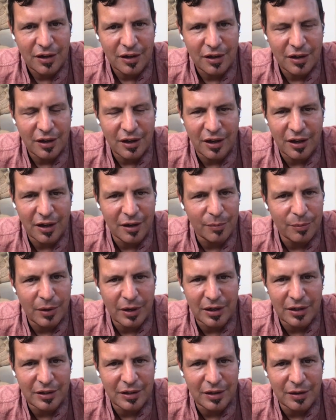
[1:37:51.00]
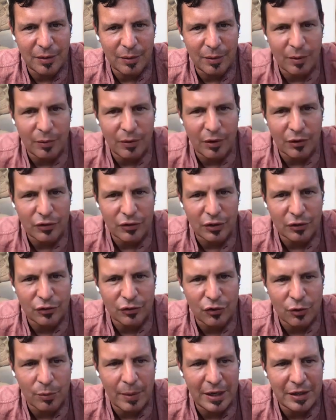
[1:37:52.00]
but there's a
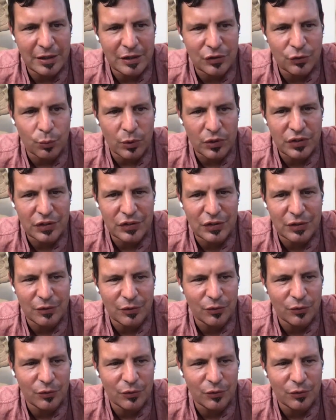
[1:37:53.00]
tremendous resistance